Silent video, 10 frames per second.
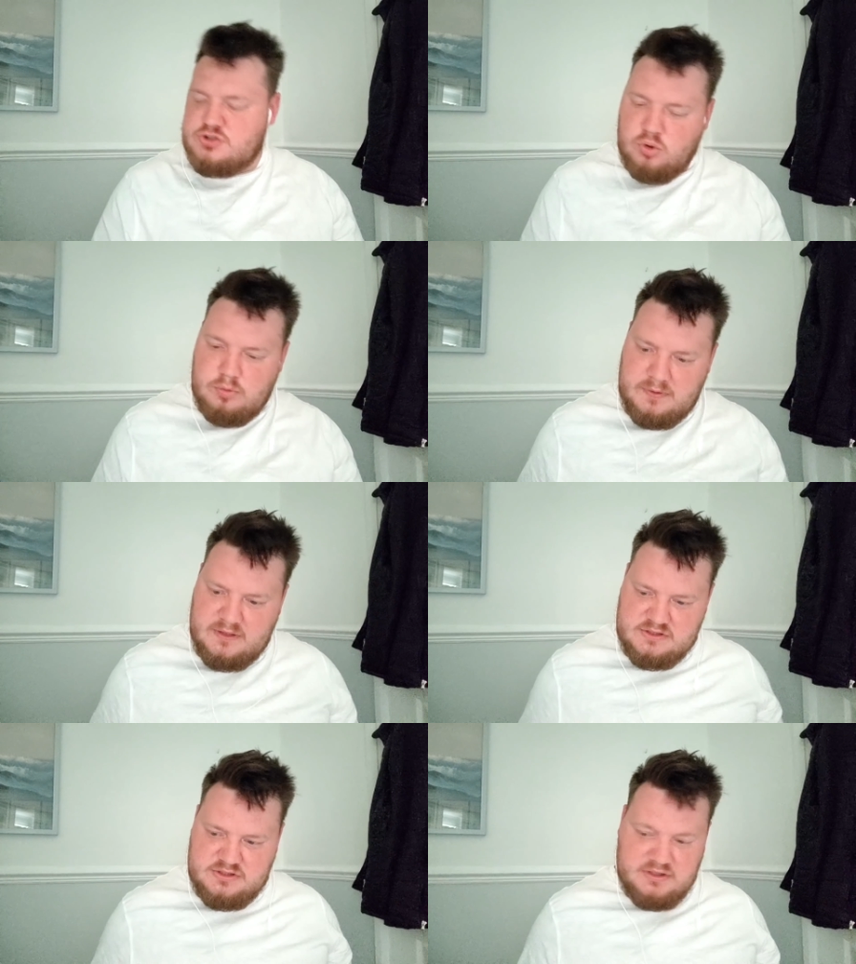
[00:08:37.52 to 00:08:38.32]
score
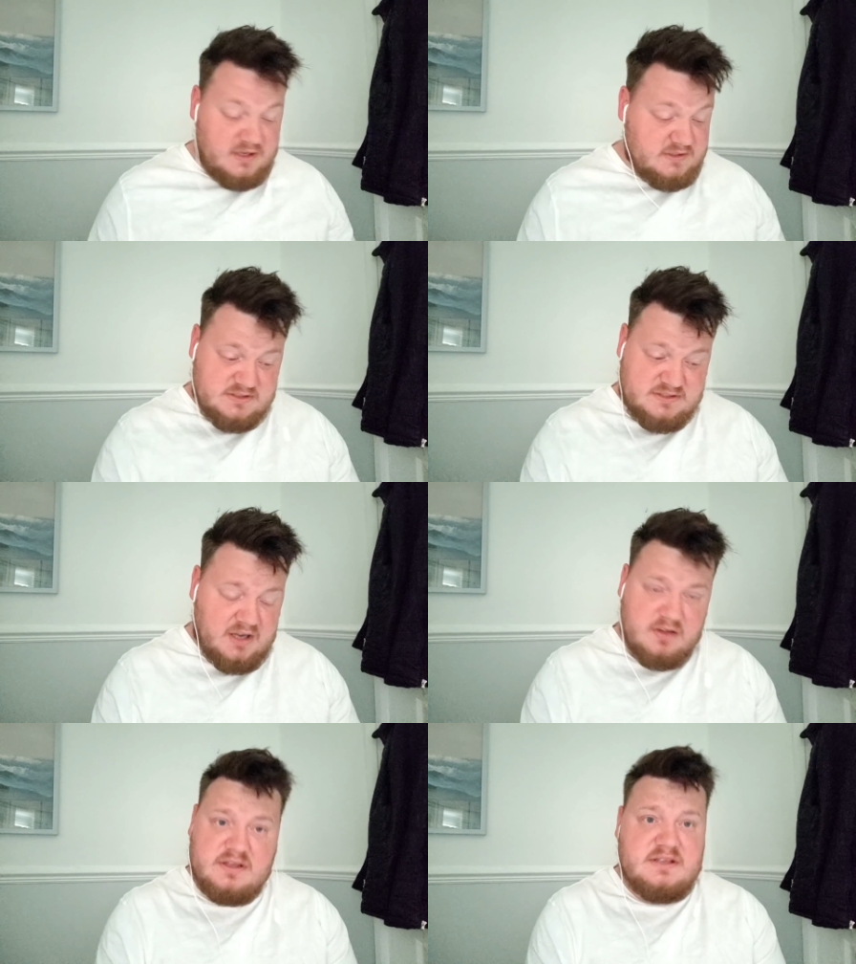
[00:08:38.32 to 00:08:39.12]
prediction, as I
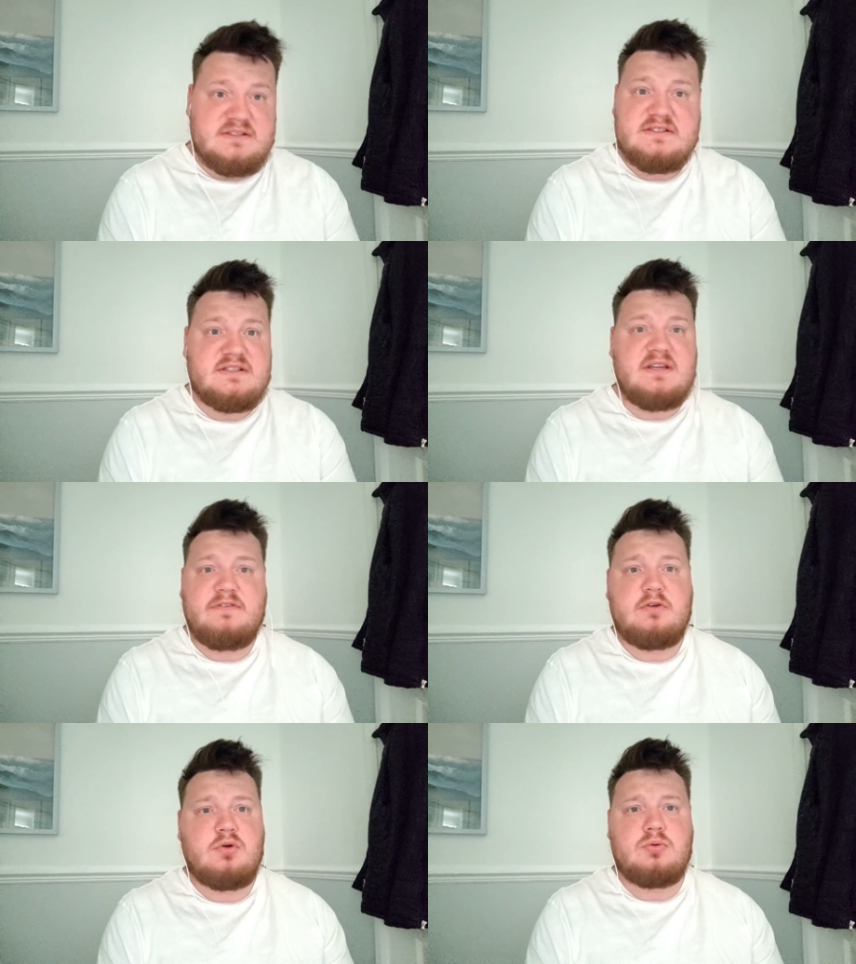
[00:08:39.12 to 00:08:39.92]
say, I think this is a
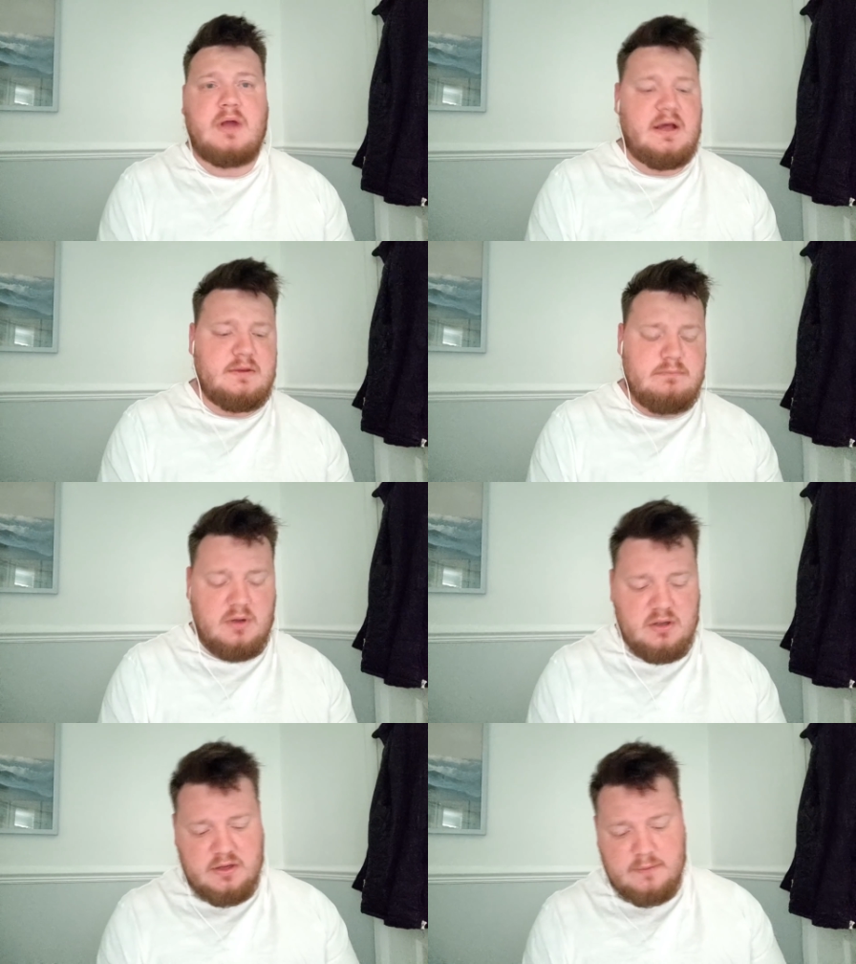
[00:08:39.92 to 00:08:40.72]
difficult game.
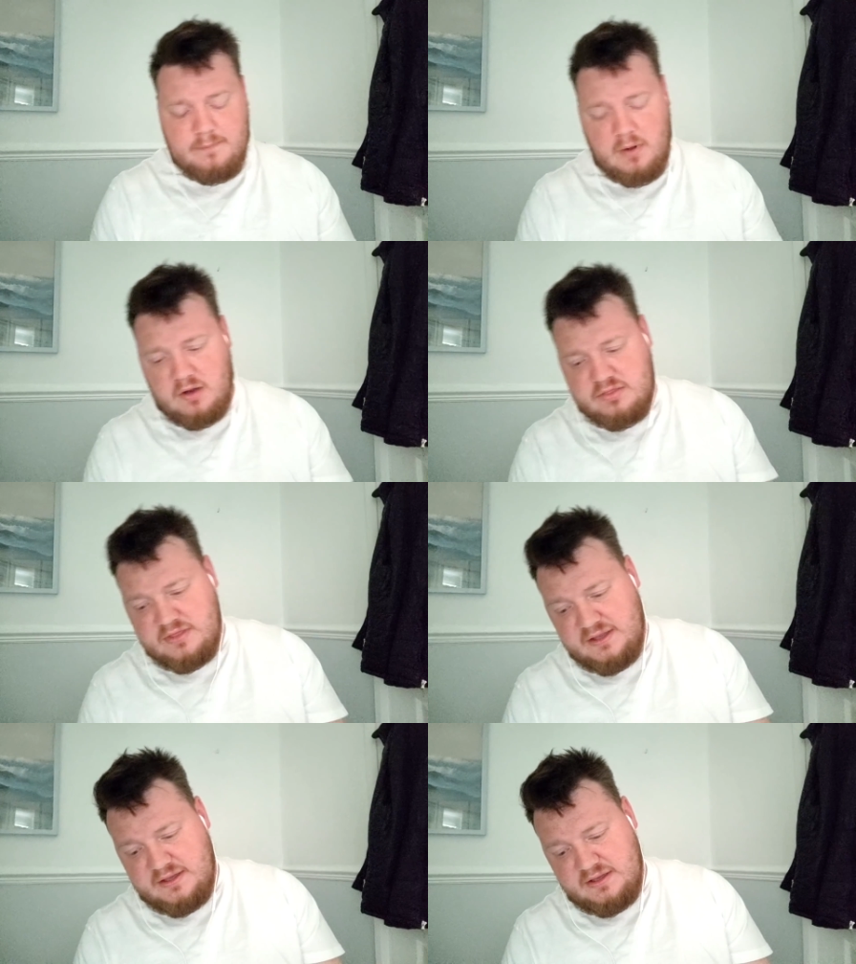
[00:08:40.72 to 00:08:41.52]
Um, I
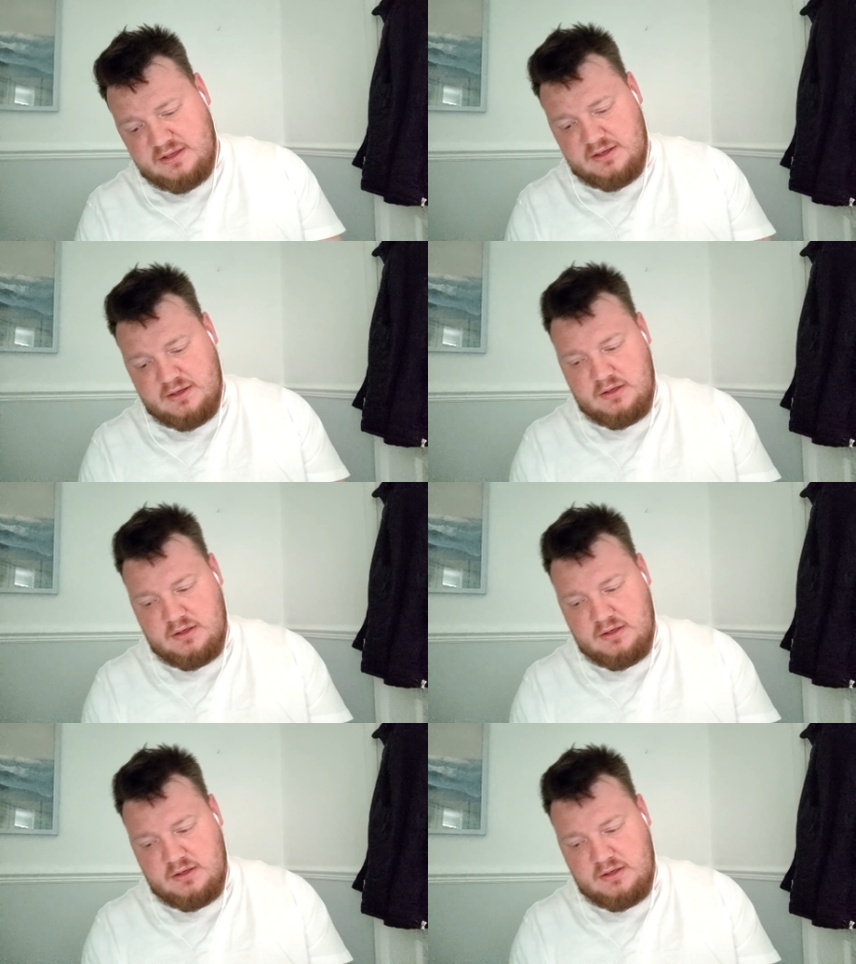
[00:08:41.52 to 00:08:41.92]
think